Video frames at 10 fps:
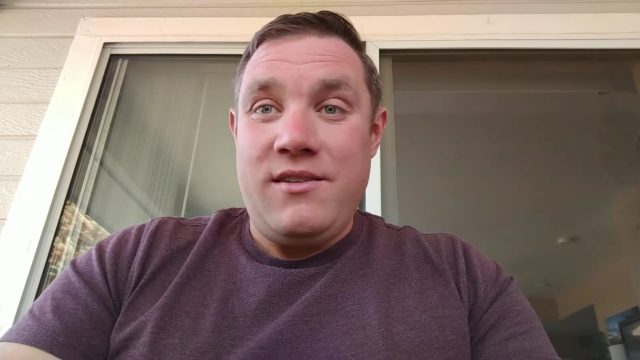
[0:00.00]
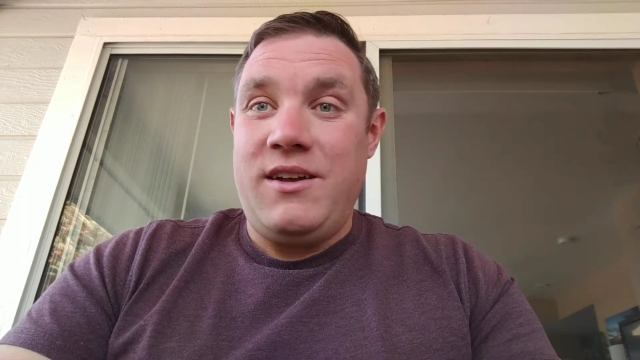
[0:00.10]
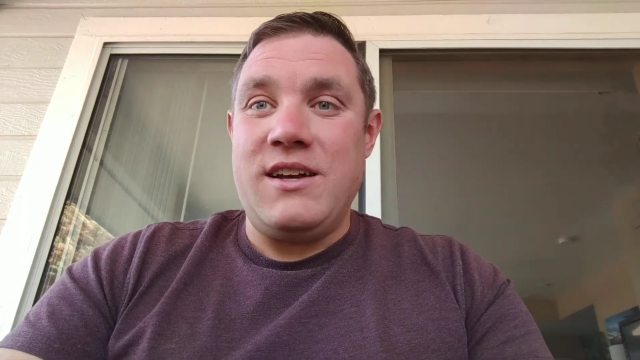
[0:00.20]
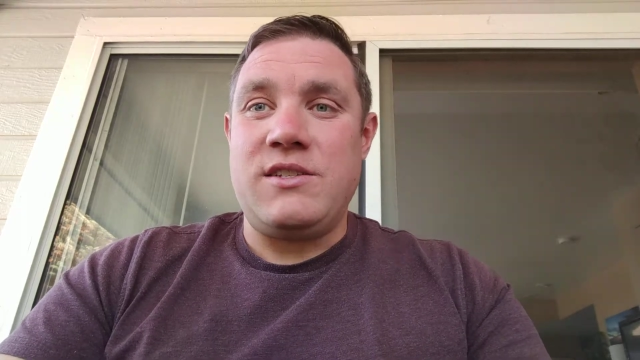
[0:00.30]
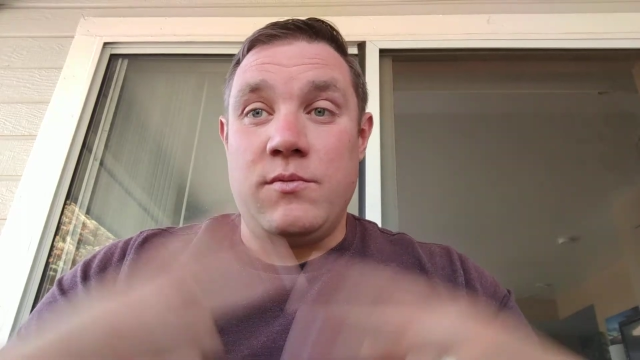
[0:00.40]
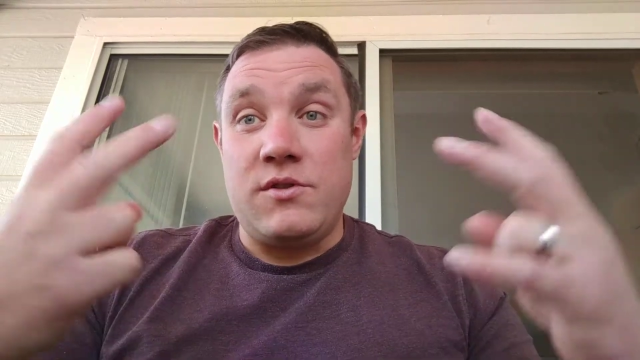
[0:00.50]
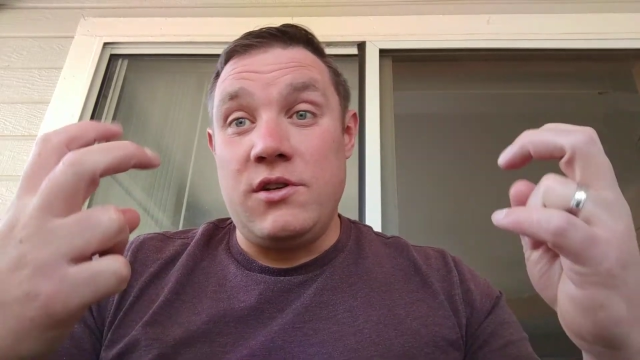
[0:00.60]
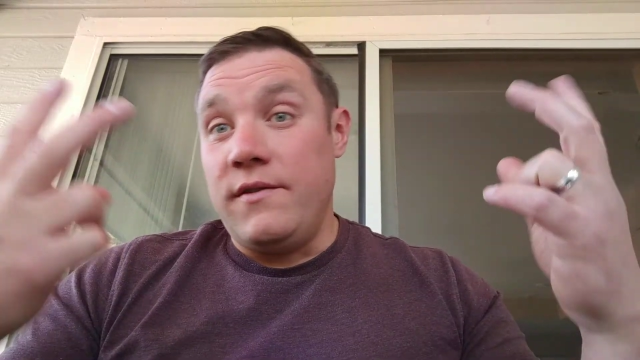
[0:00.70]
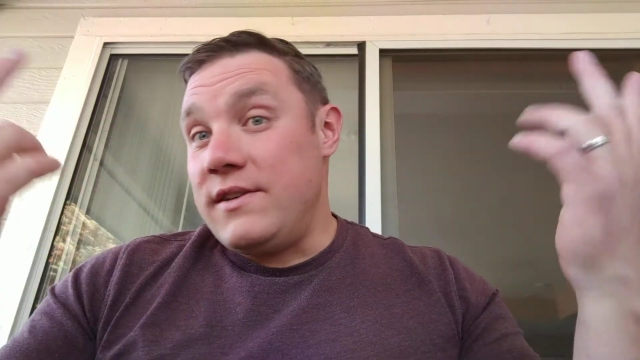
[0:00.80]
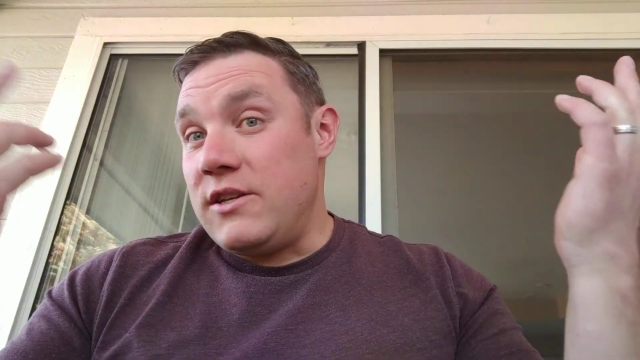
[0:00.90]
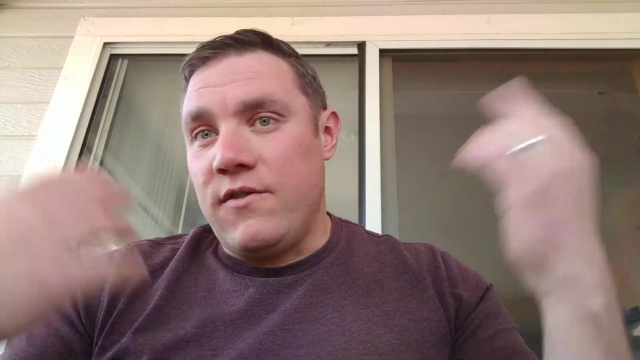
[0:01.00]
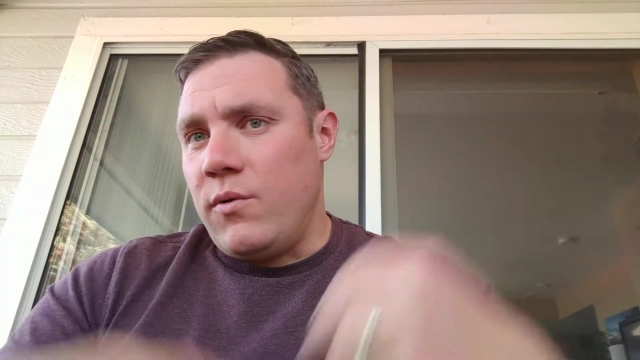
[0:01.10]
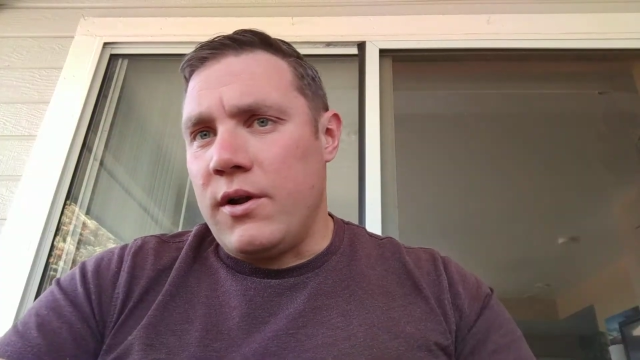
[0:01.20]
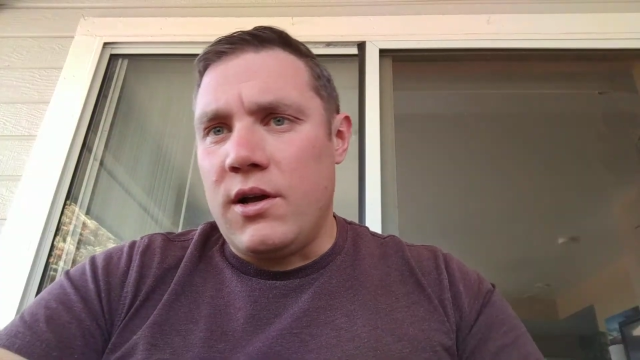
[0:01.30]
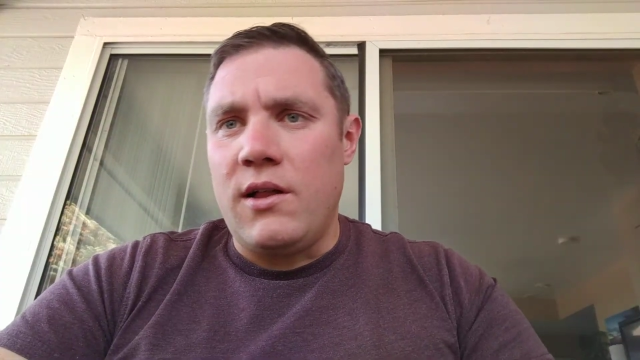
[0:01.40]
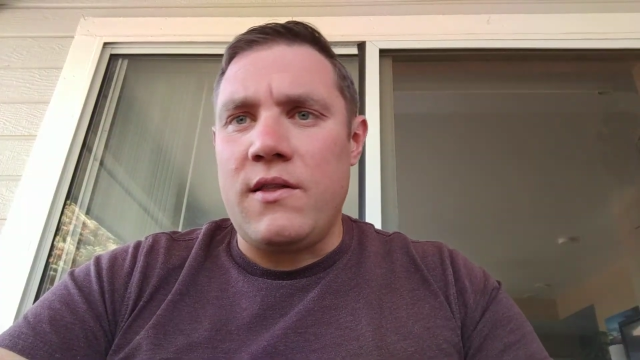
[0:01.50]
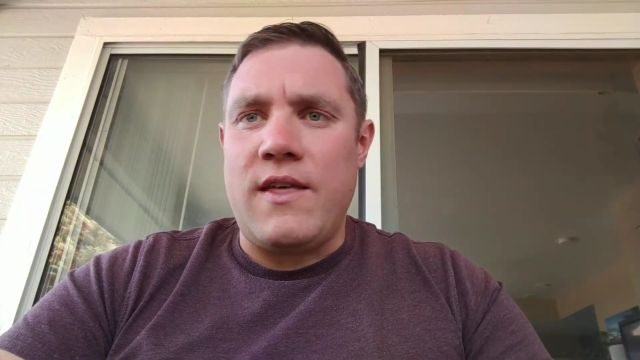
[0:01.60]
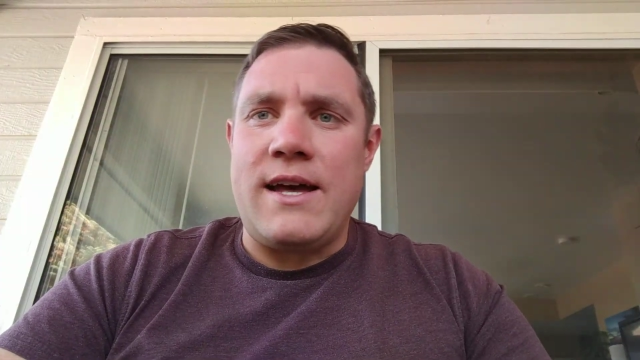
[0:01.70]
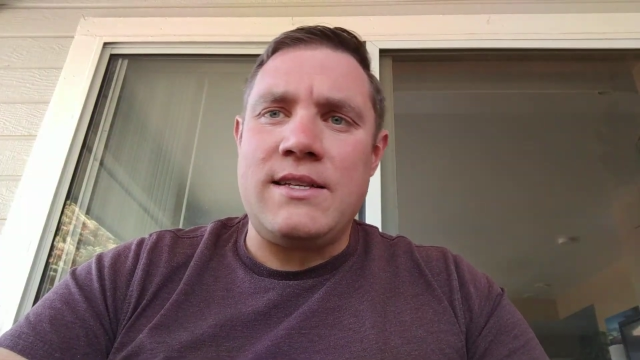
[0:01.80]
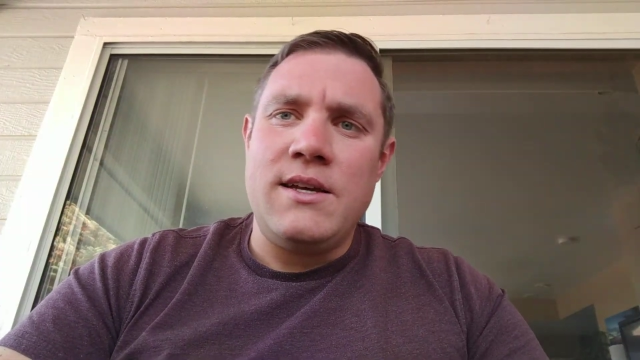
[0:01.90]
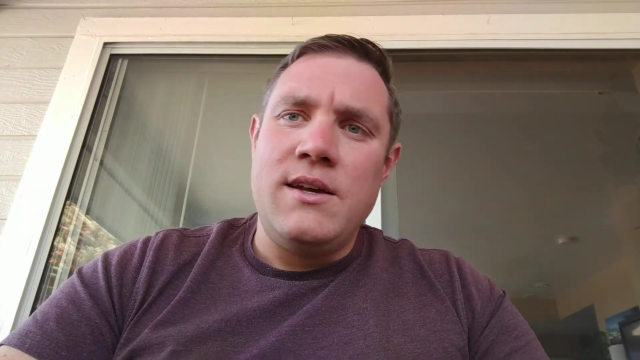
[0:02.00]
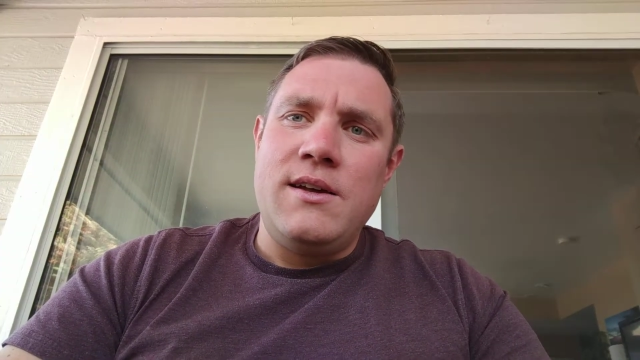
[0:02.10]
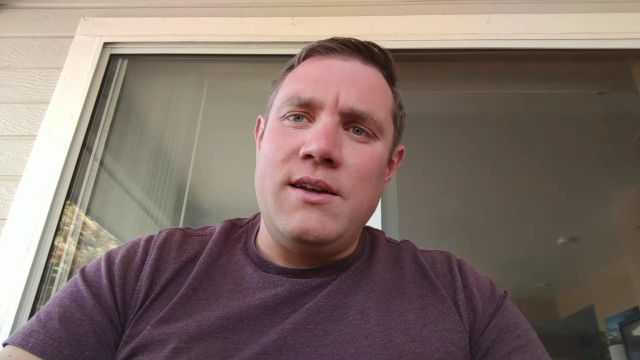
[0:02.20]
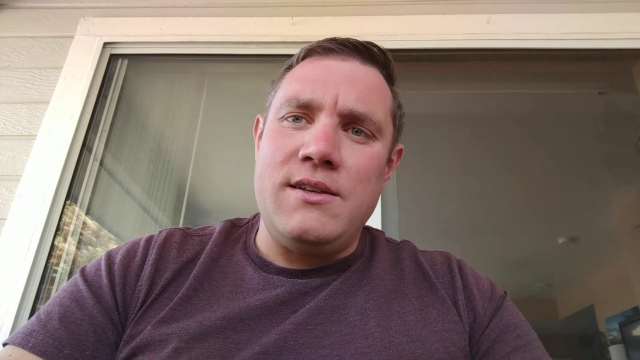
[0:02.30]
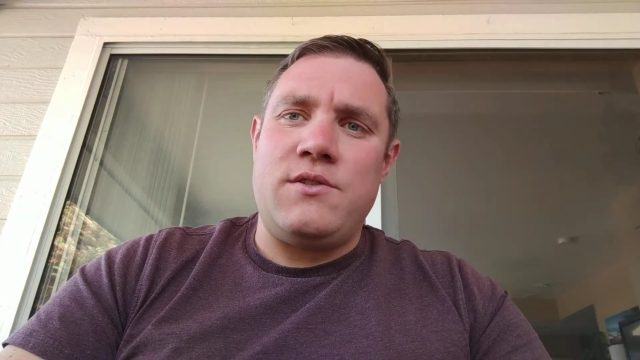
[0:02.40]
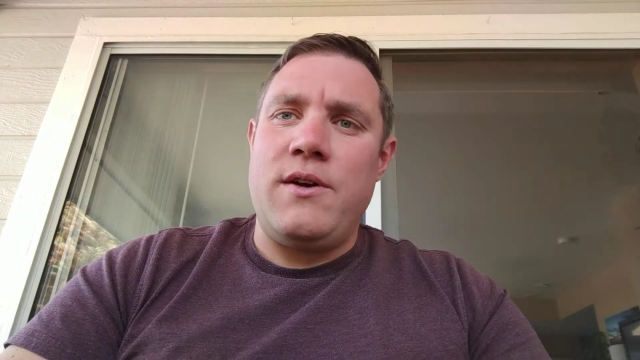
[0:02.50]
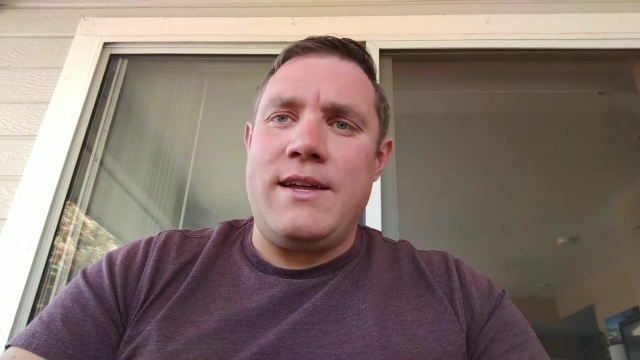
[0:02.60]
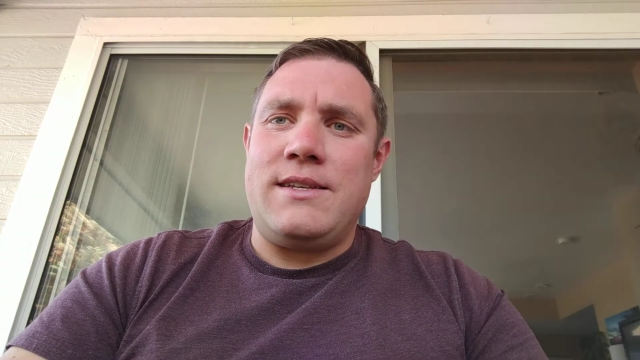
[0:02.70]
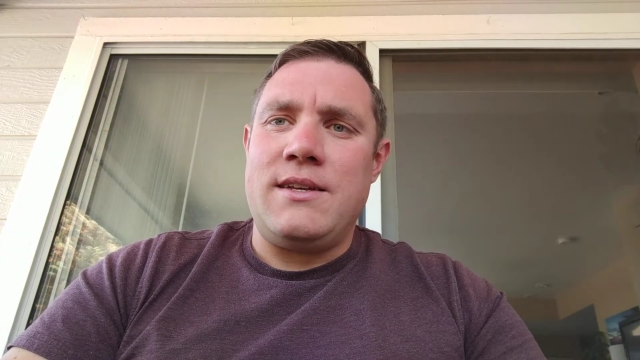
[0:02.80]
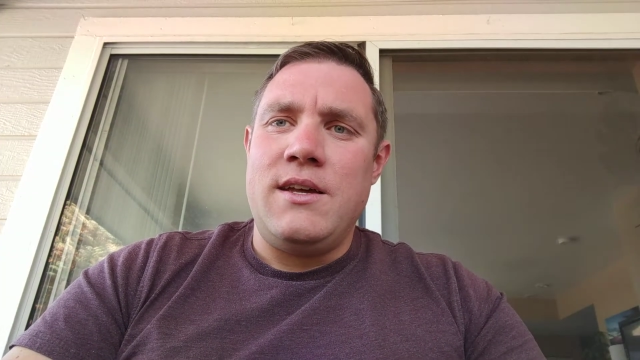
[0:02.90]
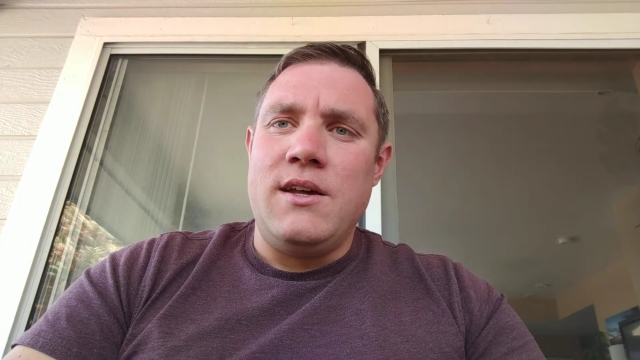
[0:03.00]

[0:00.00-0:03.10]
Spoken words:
Customer service, if you want to call it that, is great.